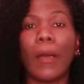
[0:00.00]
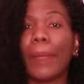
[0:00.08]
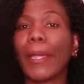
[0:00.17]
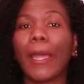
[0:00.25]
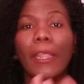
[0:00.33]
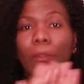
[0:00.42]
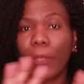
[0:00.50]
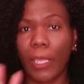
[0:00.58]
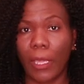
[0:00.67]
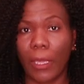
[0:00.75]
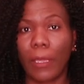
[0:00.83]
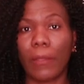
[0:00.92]
but I don't
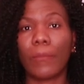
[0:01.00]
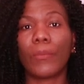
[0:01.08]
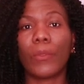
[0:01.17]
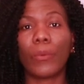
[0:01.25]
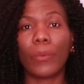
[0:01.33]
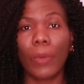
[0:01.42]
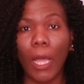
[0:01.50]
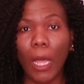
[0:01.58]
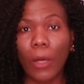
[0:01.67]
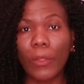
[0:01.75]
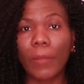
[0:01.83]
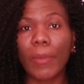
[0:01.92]
care
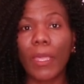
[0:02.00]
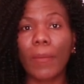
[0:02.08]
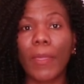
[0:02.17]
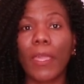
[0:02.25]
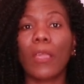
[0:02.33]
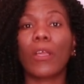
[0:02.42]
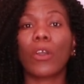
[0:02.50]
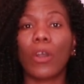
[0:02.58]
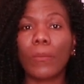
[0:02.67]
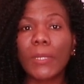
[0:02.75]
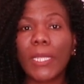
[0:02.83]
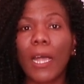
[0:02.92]
how the baby
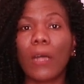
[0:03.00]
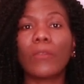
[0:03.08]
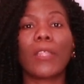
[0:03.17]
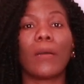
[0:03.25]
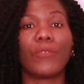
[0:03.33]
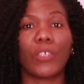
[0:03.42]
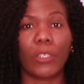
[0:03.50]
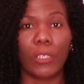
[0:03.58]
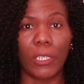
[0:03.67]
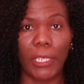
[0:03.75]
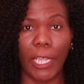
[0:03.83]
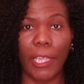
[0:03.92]
comes out I'm just
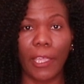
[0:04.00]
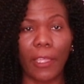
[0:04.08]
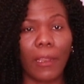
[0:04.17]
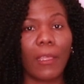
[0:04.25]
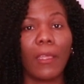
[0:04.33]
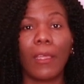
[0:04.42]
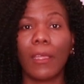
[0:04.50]
gonna take it